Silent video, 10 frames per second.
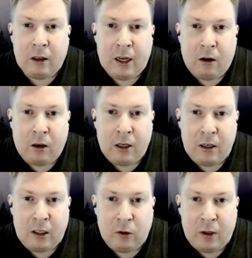that aren't
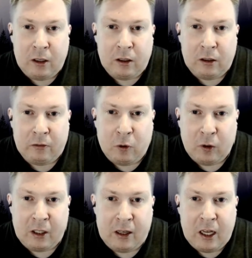into it,
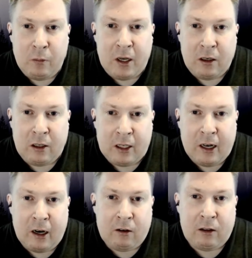forcing them into
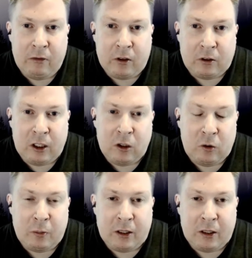that higher level too.